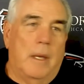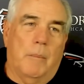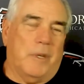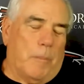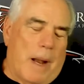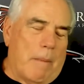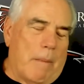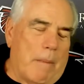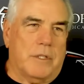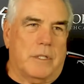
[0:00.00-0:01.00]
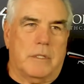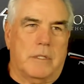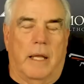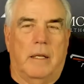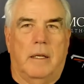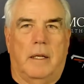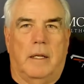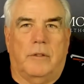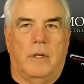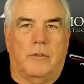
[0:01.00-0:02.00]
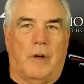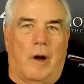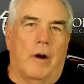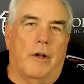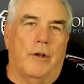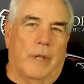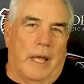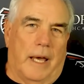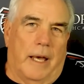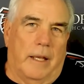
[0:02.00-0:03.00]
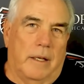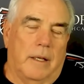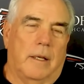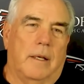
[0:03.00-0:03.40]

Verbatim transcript: But the problem was is that it, it's hard to do that